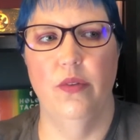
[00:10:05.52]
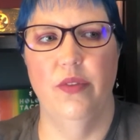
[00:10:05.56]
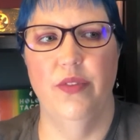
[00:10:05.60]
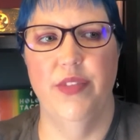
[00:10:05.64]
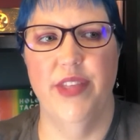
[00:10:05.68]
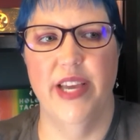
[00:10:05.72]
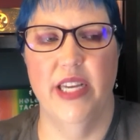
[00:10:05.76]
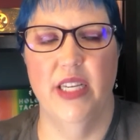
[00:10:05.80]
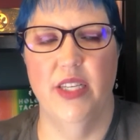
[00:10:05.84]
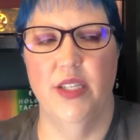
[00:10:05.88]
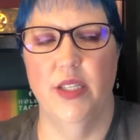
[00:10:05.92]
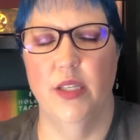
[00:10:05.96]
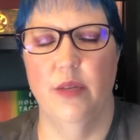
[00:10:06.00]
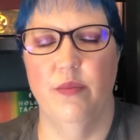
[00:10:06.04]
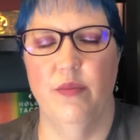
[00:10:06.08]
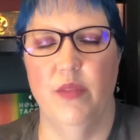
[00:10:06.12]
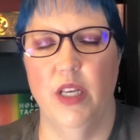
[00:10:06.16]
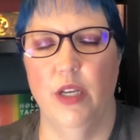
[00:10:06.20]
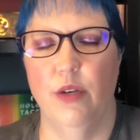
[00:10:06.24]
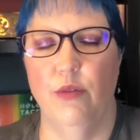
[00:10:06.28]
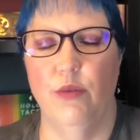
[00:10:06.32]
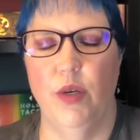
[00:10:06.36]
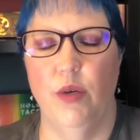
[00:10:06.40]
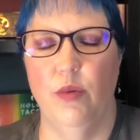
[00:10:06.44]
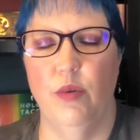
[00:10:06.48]
that is
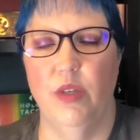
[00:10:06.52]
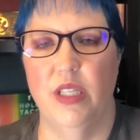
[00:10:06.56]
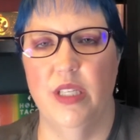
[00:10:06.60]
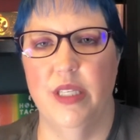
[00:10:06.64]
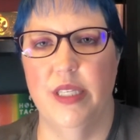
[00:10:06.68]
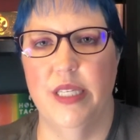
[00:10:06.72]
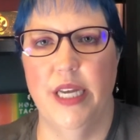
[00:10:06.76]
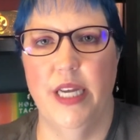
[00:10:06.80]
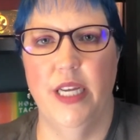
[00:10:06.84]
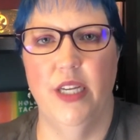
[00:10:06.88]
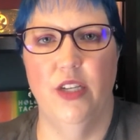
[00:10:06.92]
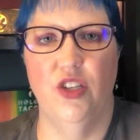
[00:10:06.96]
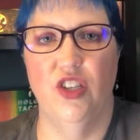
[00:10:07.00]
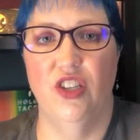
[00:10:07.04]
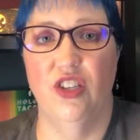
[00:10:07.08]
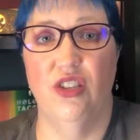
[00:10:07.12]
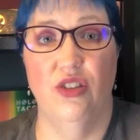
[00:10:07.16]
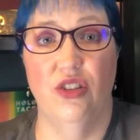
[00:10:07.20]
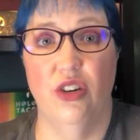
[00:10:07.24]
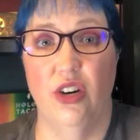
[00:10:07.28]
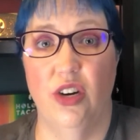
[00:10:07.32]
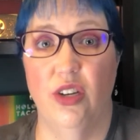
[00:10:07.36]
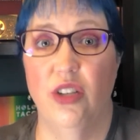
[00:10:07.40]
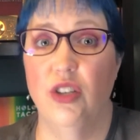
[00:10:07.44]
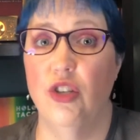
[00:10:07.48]
something we would say and just
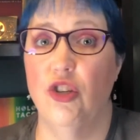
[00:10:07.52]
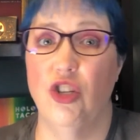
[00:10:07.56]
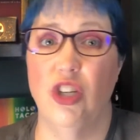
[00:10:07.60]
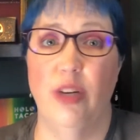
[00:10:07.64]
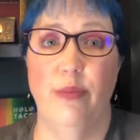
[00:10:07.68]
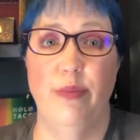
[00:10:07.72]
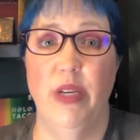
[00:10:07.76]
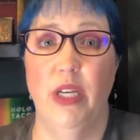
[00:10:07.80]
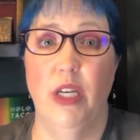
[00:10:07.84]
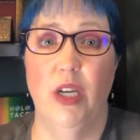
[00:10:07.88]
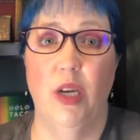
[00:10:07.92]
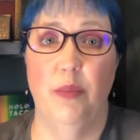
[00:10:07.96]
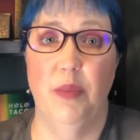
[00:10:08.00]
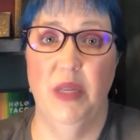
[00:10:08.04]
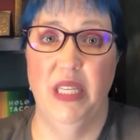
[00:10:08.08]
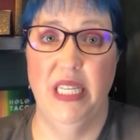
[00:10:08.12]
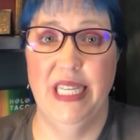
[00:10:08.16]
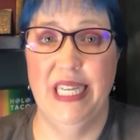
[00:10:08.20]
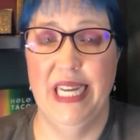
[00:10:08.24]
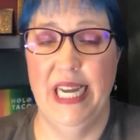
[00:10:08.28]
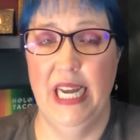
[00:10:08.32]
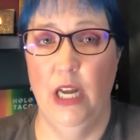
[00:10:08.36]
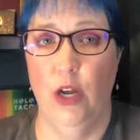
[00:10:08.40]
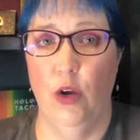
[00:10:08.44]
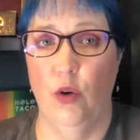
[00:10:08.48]
start jumping up and
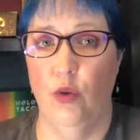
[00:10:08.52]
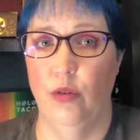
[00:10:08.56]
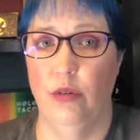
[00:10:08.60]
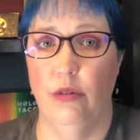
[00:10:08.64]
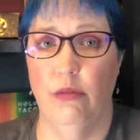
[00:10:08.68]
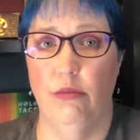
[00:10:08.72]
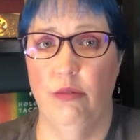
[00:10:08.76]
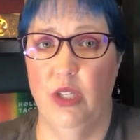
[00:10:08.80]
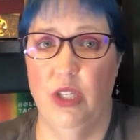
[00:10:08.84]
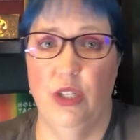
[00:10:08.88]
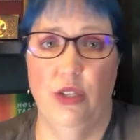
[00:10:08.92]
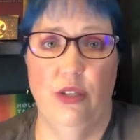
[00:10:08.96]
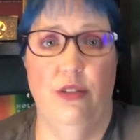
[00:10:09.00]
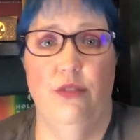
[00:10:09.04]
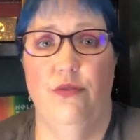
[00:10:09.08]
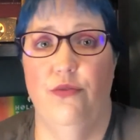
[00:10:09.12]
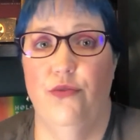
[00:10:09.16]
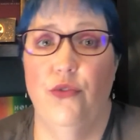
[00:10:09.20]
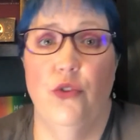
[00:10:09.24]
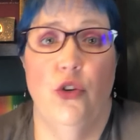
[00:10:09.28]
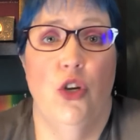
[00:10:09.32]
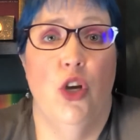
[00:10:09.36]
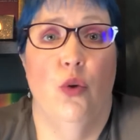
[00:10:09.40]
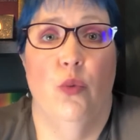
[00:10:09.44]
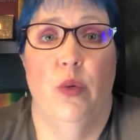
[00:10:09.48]
down just
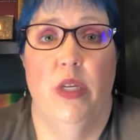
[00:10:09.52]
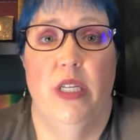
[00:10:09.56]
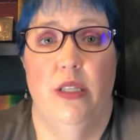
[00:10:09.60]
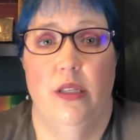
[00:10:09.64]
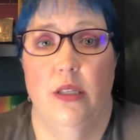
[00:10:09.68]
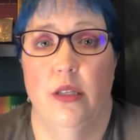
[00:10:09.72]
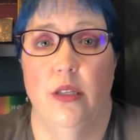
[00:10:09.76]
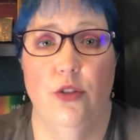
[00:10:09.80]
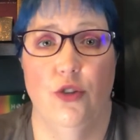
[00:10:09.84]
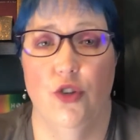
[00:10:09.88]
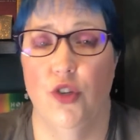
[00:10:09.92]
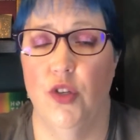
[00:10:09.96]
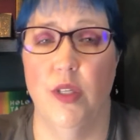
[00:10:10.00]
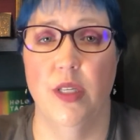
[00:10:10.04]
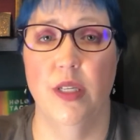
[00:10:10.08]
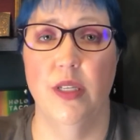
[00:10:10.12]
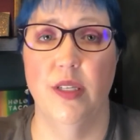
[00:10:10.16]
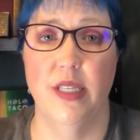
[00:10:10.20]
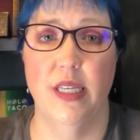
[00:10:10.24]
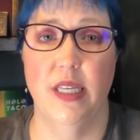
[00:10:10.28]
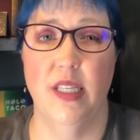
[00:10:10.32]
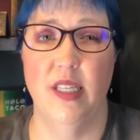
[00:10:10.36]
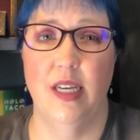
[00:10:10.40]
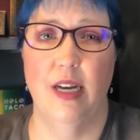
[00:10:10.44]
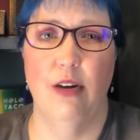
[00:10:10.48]
for no reason, just because
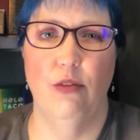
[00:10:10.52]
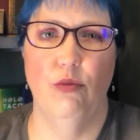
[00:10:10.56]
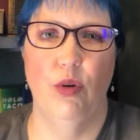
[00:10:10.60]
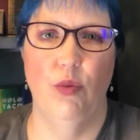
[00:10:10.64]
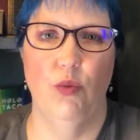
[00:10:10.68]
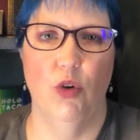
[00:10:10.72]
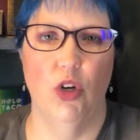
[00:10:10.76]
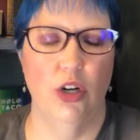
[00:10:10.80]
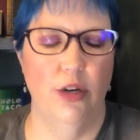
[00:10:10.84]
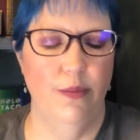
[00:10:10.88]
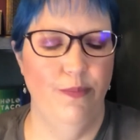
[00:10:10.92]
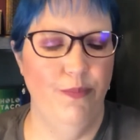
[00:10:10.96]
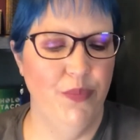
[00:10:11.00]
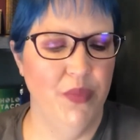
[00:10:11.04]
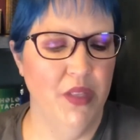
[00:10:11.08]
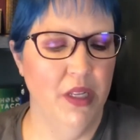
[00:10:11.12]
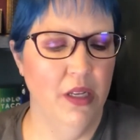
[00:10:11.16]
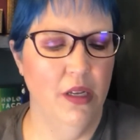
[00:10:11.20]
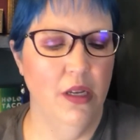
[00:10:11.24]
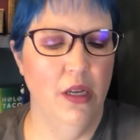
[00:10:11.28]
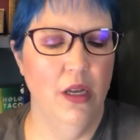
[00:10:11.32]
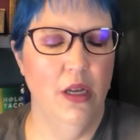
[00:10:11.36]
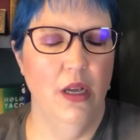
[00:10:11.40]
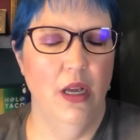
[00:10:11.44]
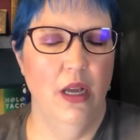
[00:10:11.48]
that's how we were.
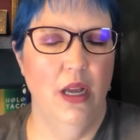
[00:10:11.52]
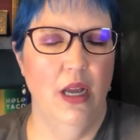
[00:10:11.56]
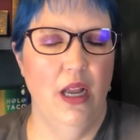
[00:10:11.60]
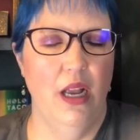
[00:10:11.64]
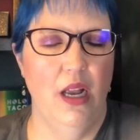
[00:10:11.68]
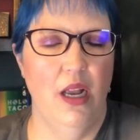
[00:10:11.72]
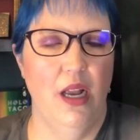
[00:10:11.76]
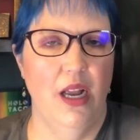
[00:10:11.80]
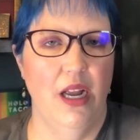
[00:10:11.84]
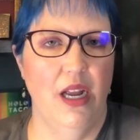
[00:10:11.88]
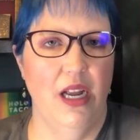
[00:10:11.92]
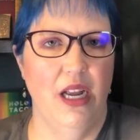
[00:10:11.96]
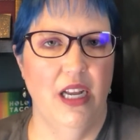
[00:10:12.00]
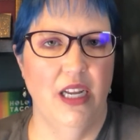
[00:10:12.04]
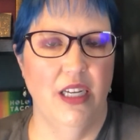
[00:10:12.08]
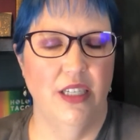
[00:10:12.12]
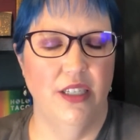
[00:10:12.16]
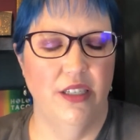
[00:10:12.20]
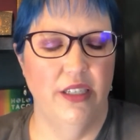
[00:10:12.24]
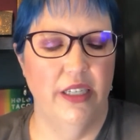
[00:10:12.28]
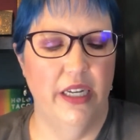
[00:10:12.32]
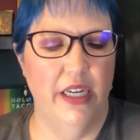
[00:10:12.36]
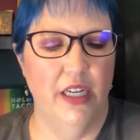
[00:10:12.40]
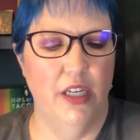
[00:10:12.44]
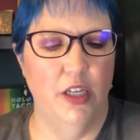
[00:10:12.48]

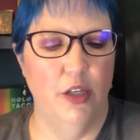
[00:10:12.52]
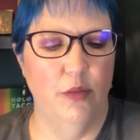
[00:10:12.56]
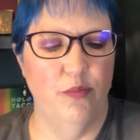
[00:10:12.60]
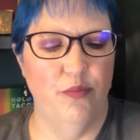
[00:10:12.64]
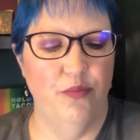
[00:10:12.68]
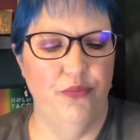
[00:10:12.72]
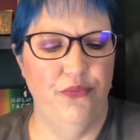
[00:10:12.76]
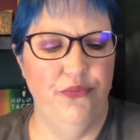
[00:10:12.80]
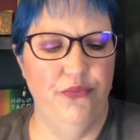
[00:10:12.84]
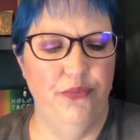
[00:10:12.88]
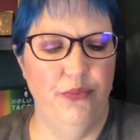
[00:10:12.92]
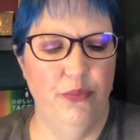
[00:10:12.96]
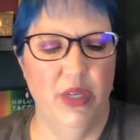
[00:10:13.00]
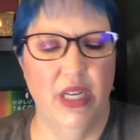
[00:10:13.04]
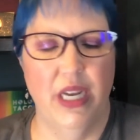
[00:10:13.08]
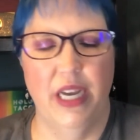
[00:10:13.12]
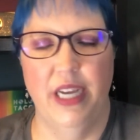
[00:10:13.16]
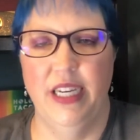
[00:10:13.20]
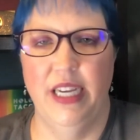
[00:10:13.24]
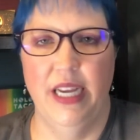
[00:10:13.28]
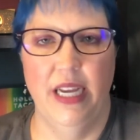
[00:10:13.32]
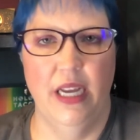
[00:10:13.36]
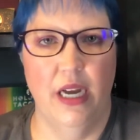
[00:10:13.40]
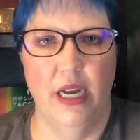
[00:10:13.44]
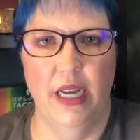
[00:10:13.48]
And but
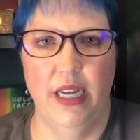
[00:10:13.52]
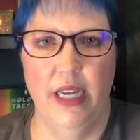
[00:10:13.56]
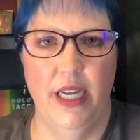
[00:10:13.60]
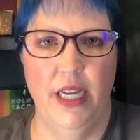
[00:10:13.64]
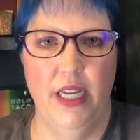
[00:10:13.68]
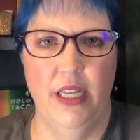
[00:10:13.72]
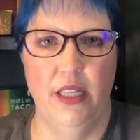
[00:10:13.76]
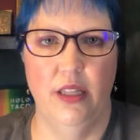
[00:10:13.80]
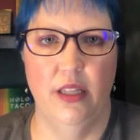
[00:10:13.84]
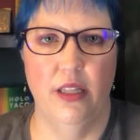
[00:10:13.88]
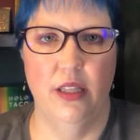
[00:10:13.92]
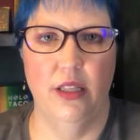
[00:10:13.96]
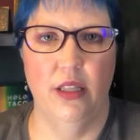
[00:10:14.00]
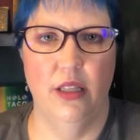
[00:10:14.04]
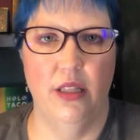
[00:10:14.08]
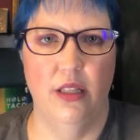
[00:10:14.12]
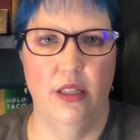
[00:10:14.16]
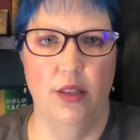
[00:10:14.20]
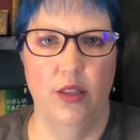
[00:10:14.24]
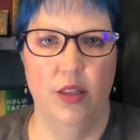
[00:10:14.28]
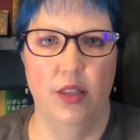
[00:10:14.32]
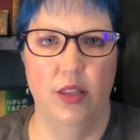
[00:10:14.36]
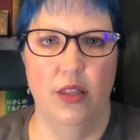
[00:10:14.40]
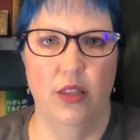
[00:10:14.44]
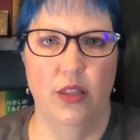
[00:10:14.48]
I hate
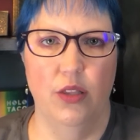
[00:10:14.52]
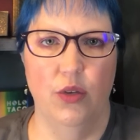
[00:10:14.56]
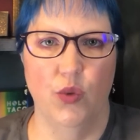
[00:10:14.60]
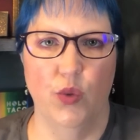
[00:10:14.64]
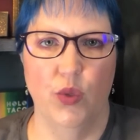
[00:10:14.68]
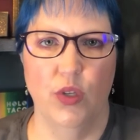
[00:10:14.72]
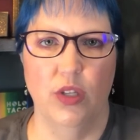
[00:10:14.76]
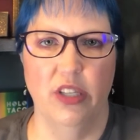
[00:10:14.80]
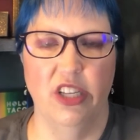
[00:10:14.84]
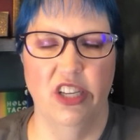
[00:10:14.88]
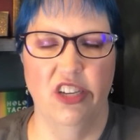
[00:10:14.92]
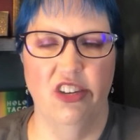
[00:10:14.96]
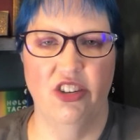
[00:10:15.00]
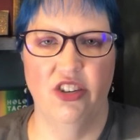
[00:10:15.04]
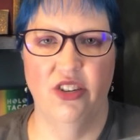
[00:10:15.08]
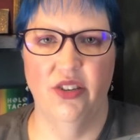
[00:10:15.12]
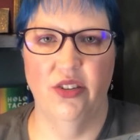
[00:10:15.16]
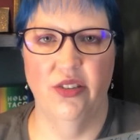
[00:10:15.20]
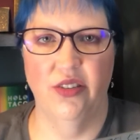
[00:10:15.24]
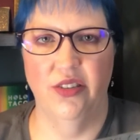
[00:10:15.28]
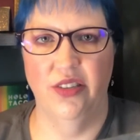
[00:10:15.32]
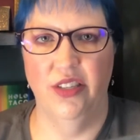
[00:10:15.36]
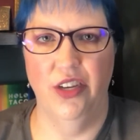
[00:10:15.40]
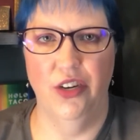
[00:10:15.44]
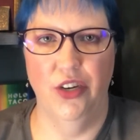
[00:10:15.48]
those glitters,
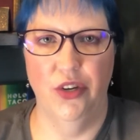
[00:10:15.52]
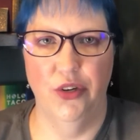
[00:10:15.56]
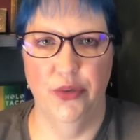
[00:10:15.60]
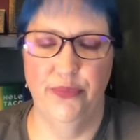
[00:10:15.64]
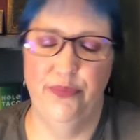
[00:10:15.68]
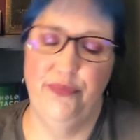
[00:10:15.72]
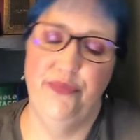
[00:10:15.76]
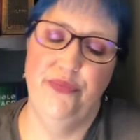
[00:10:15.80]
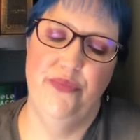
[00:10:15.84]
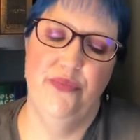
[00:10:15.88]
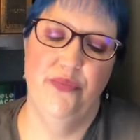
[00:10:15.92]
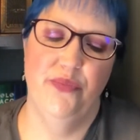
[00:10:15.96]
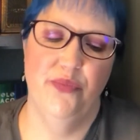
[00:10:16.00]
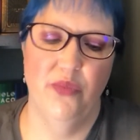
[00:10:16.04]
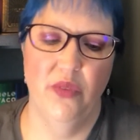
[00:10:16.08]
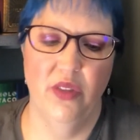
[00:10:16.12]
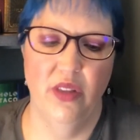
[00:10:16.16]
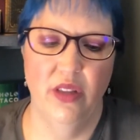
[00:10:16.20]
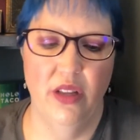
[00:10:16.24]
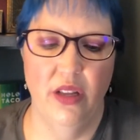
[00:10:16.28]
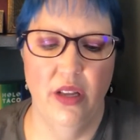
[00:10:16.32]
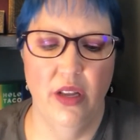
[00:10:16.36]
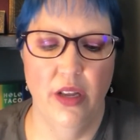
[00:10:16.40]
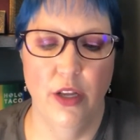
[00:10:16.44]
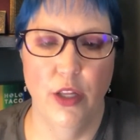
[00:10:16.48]
so
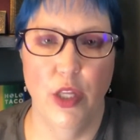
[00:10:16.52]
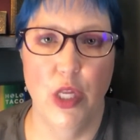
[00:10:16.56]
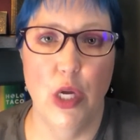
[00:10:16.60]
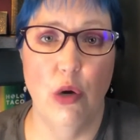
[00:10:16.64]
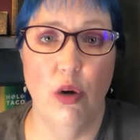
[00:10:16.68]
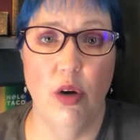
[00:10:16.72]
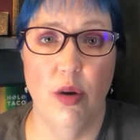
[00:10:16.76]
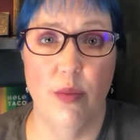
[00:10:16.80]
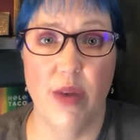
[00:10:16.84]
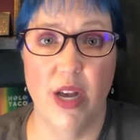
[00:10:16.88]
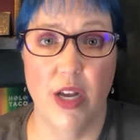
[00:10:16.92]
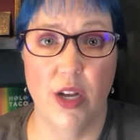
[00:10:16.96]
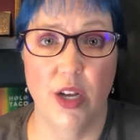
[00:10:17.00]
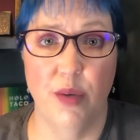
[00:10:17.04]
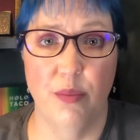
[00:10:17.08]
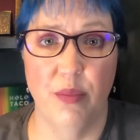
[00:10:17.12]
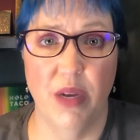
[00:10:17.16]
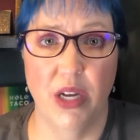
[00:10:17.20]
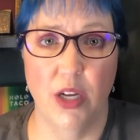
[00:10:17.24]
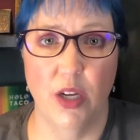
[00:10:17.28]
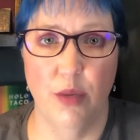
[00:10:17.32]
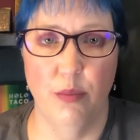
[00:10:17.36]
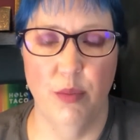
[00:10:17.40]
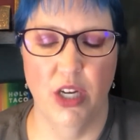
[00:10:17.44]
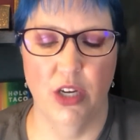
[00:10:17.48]
no
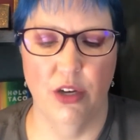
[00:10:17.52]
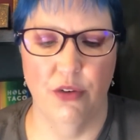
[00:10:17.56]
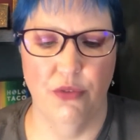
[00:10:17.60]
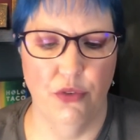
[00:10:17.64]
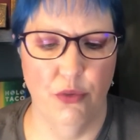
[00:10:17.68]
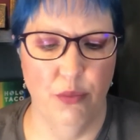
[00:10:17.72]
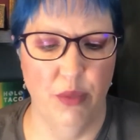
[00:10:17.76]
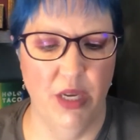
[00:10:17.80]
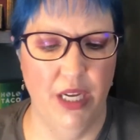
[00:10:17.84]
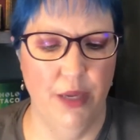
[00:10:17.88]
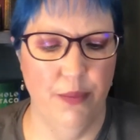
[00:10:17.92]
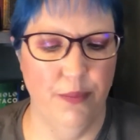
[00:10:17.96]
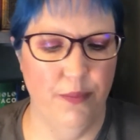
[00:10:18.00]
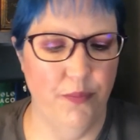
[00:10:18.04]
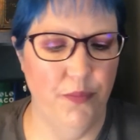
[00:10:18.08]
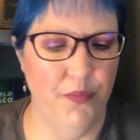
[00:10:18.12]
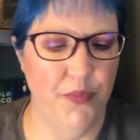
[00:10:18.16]
muck for me.